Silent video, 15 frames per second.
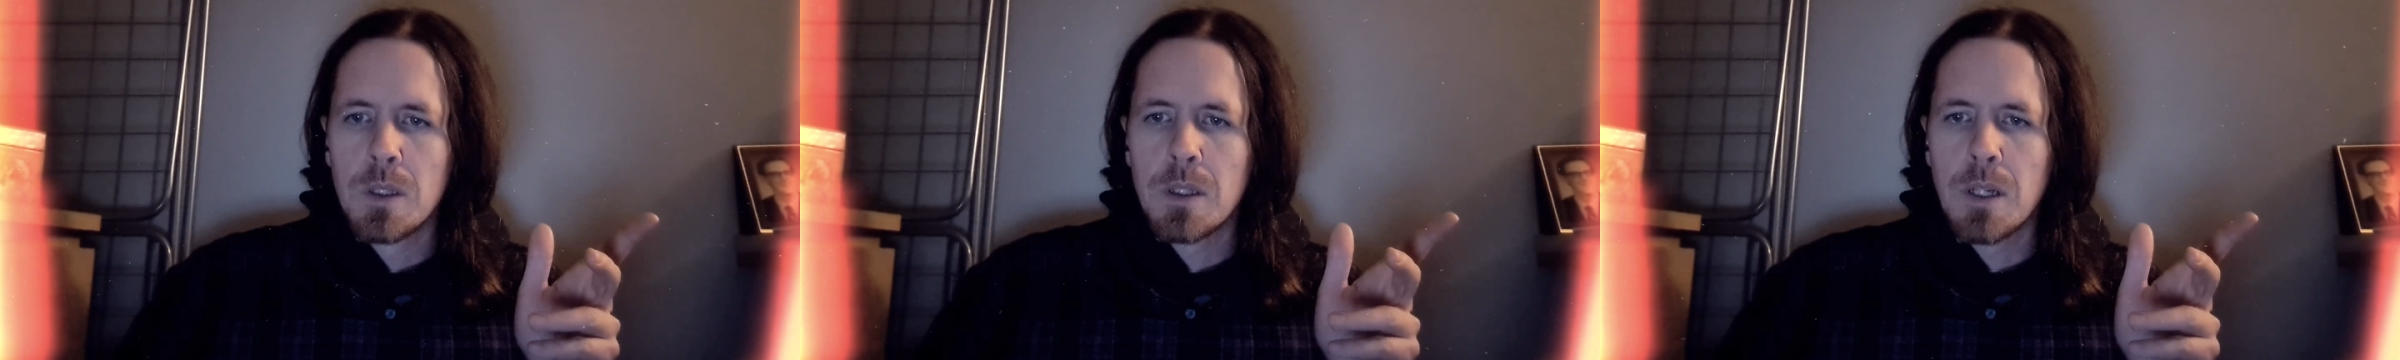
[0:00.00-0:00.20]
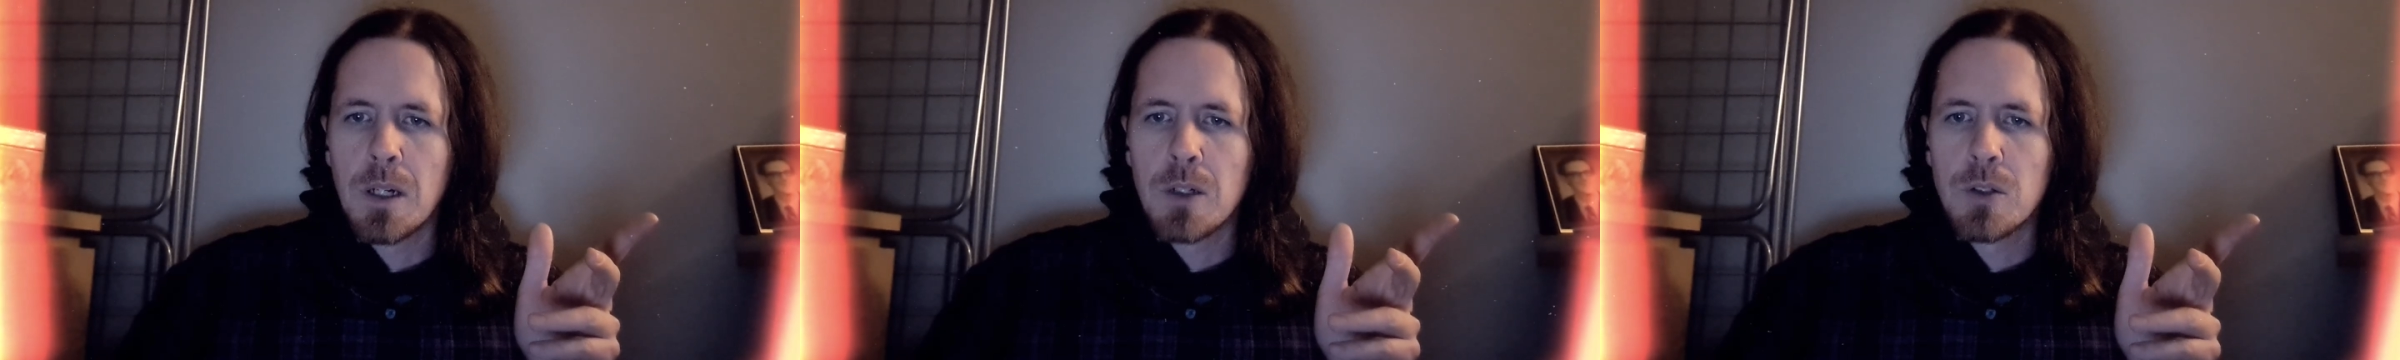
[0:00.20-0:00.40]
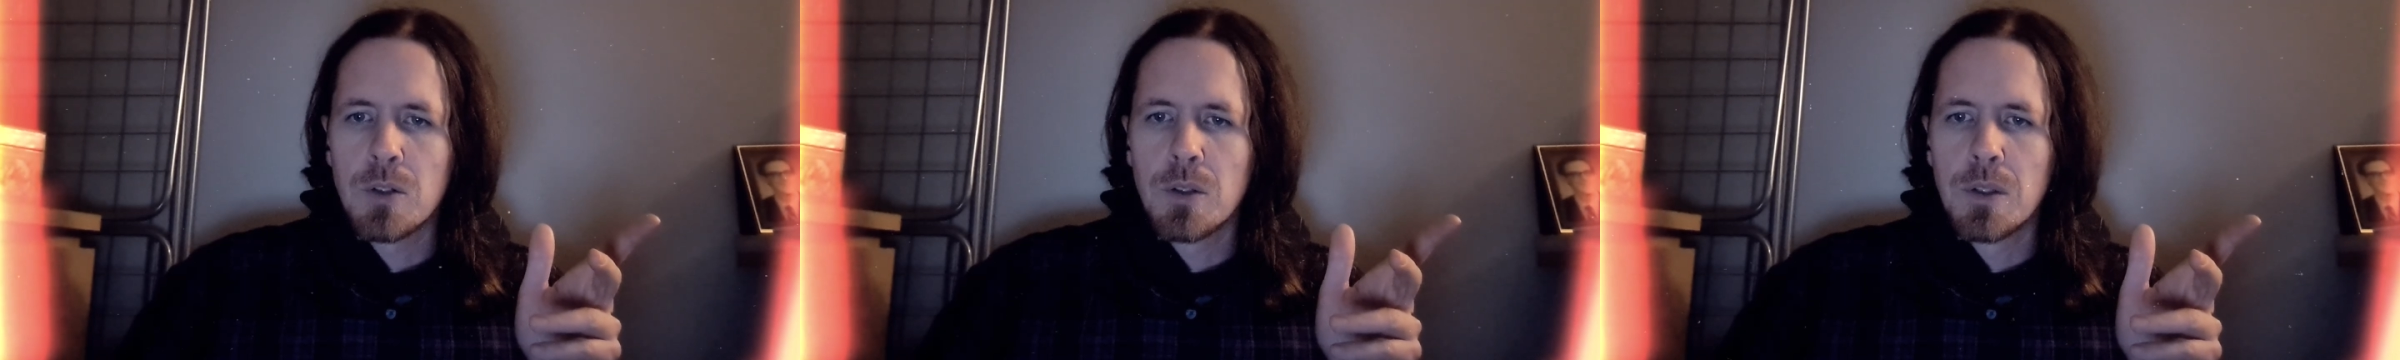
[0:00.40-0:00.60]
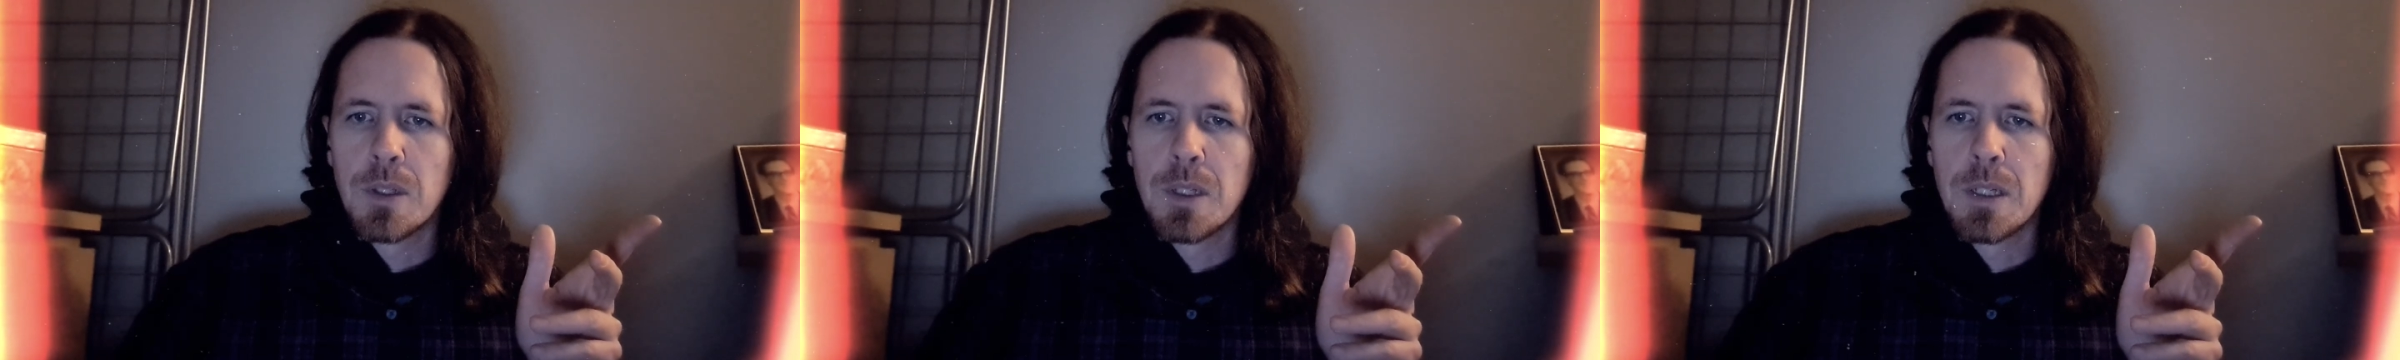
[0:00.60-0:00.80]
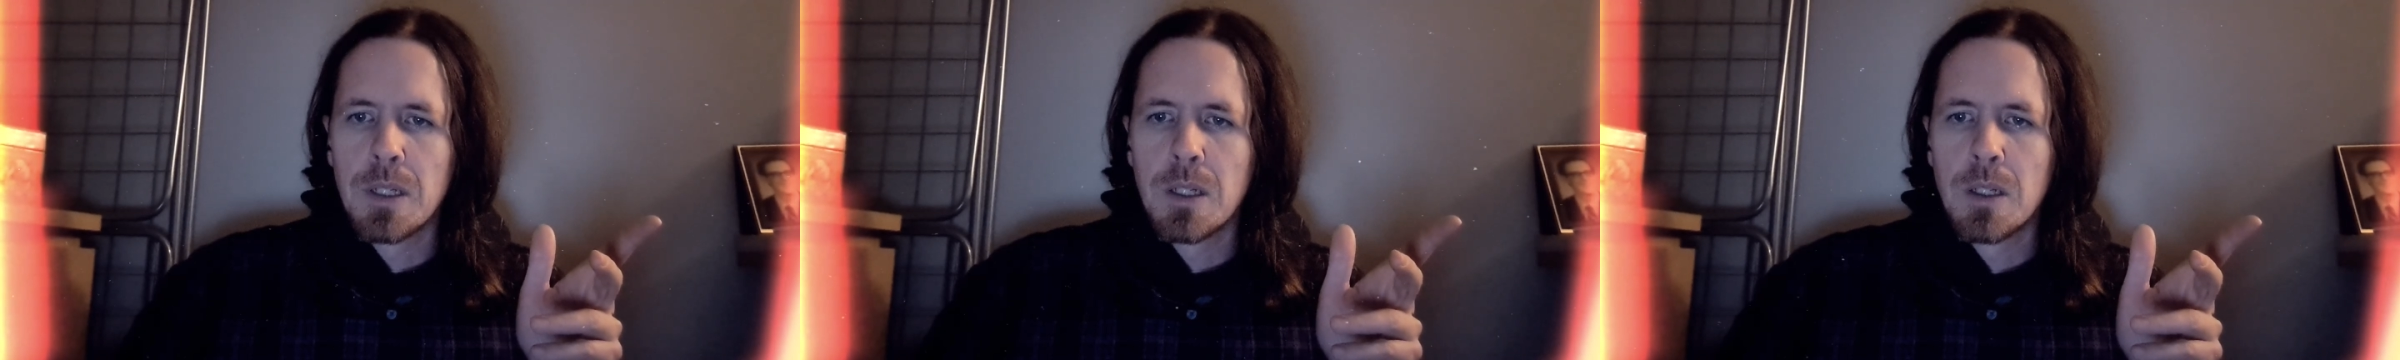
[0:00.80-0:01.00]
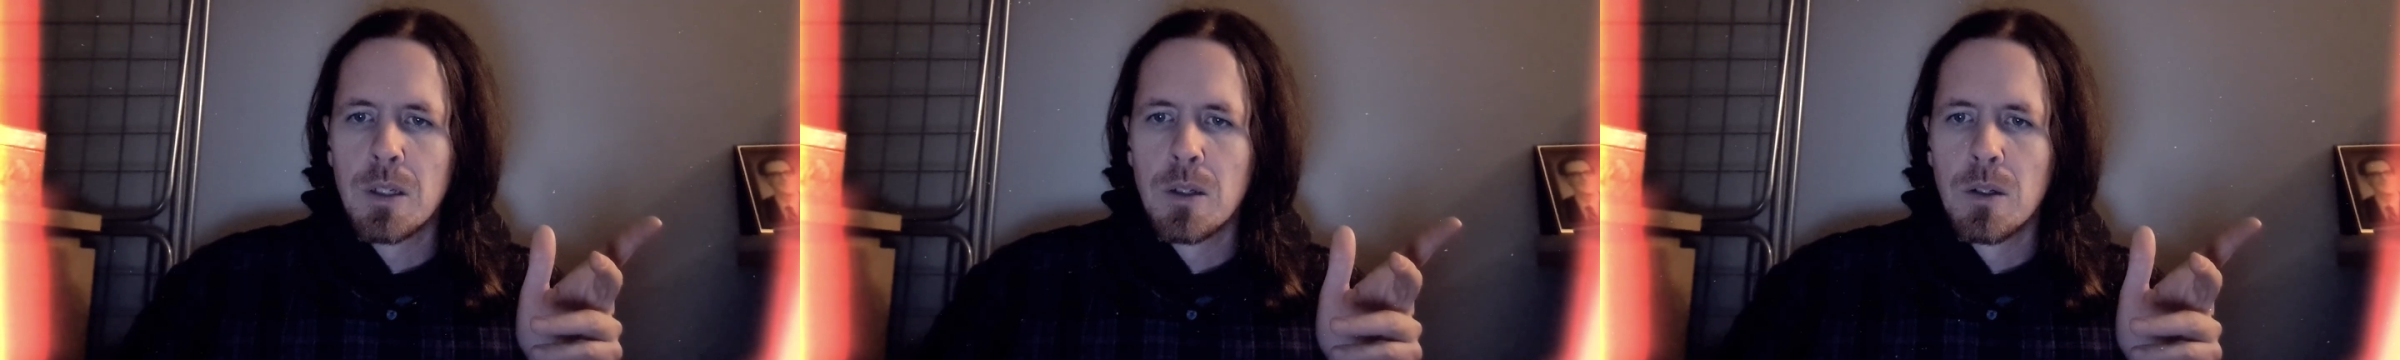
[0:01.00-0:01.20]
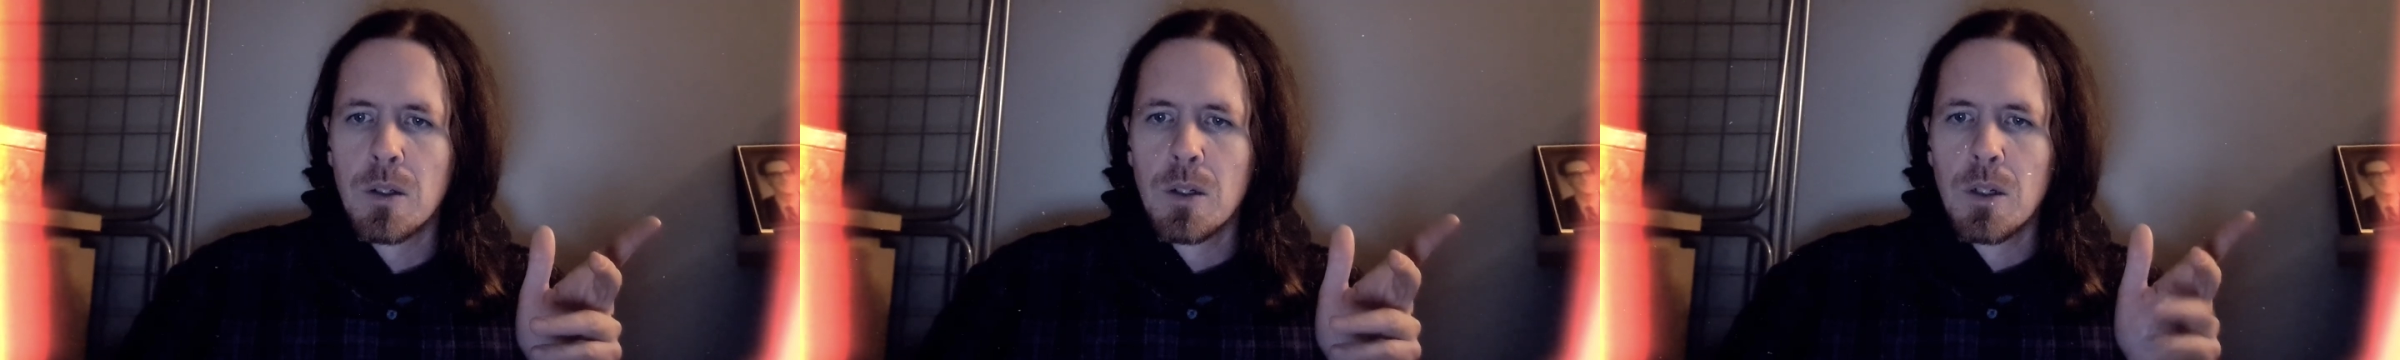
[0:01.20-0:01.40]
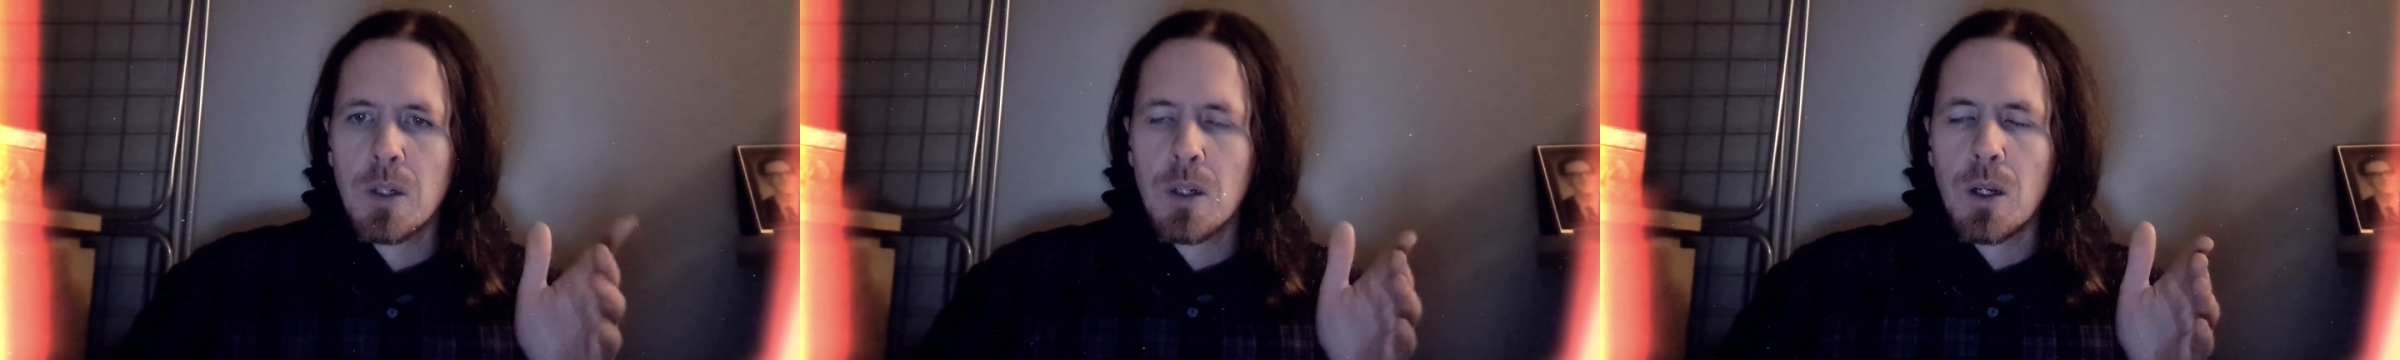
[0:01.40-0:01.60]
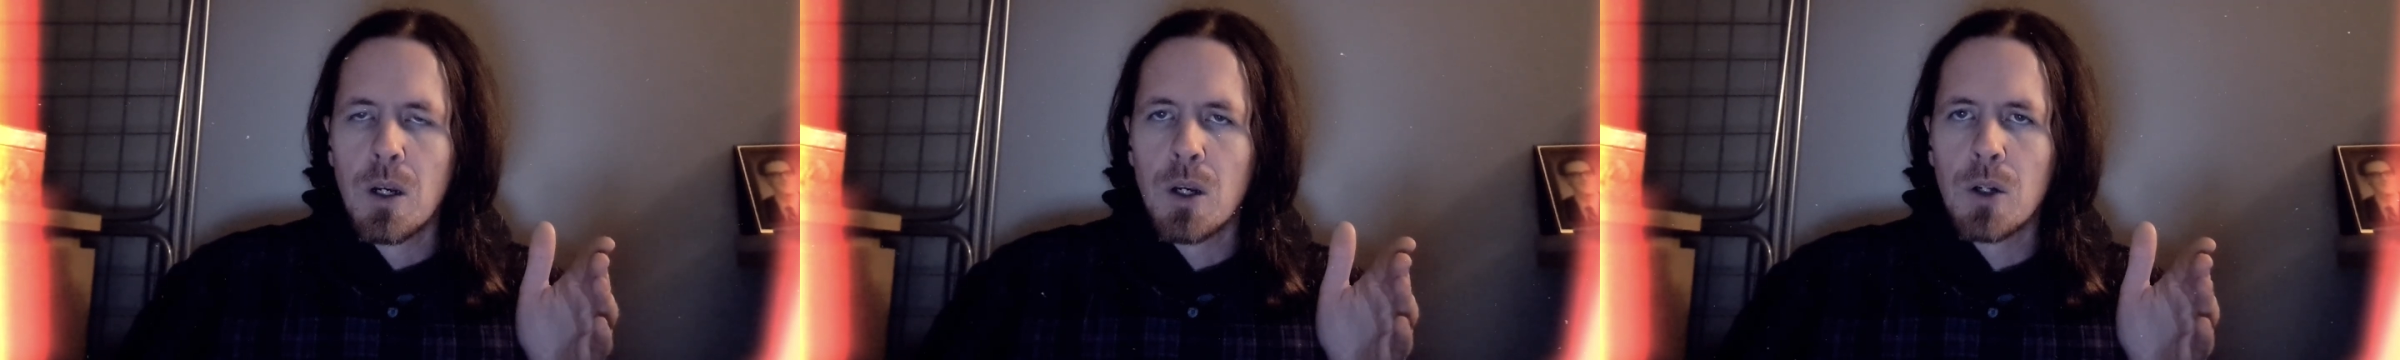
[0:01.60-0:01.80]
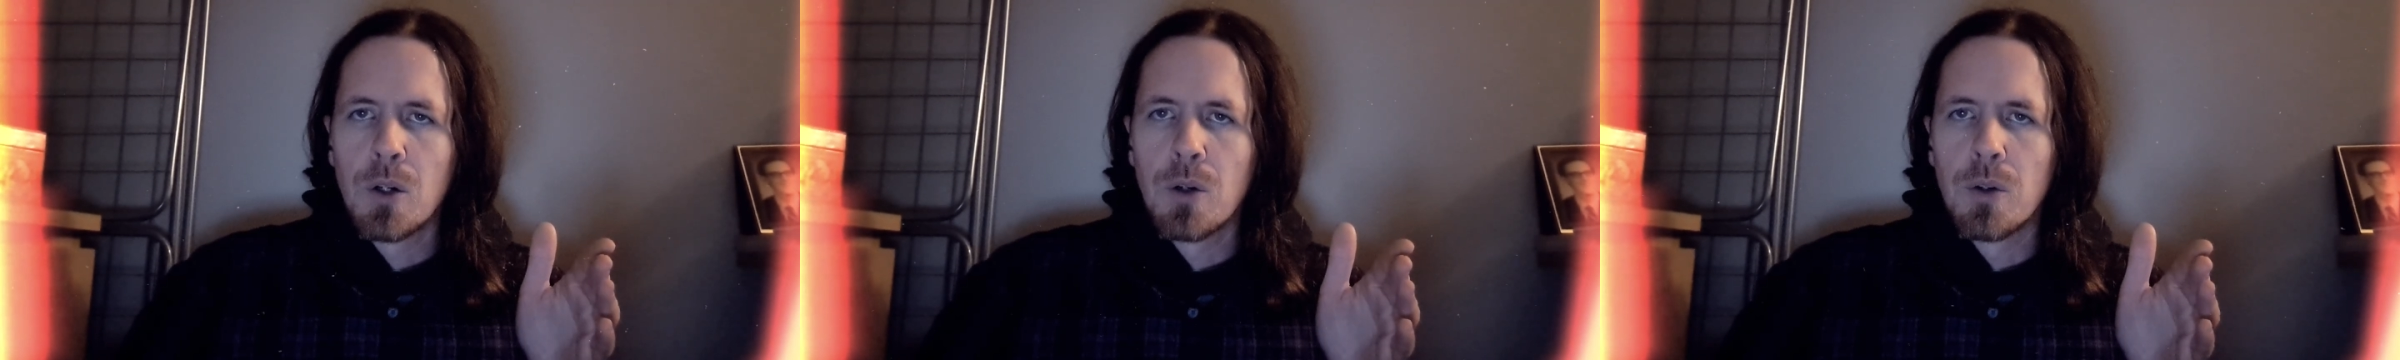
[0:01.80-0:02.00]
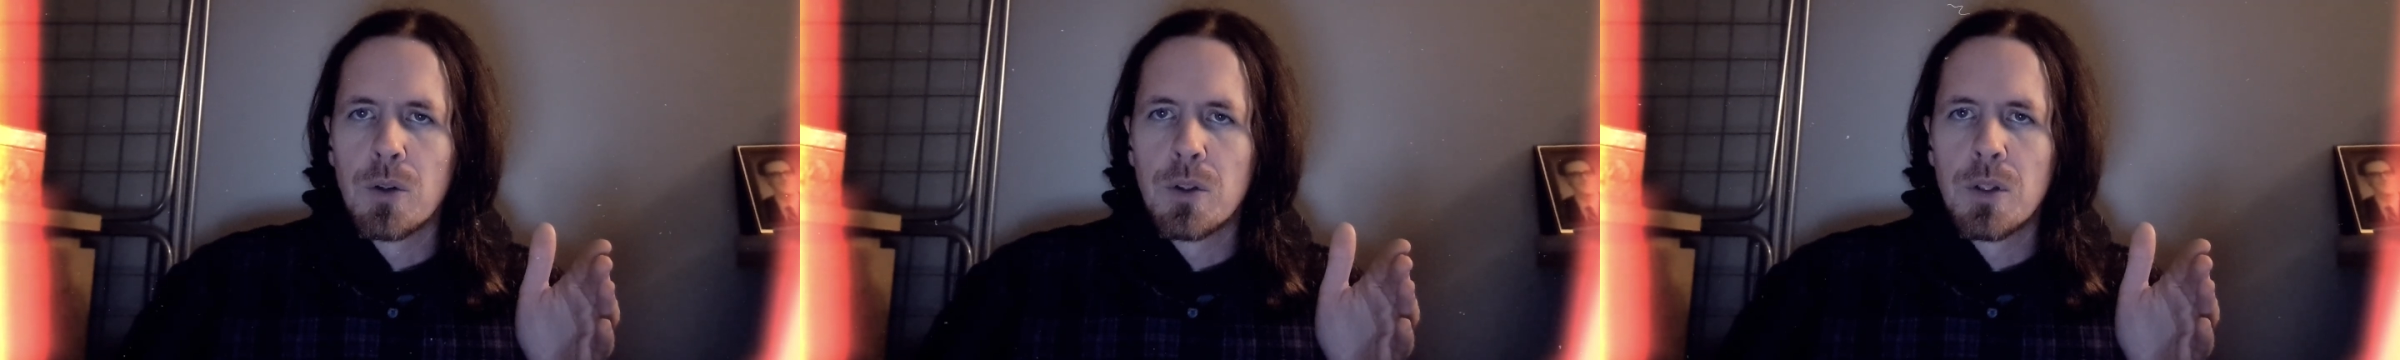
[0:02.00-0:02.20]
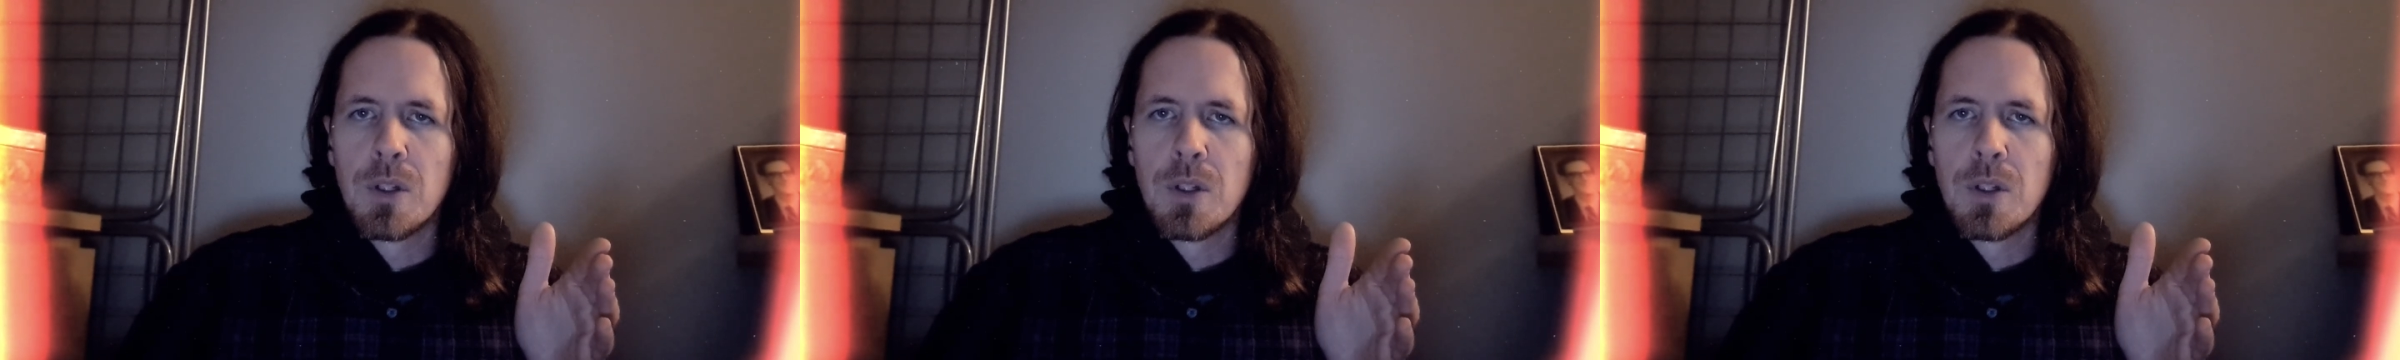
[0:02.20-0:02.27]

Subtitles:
it actually occurred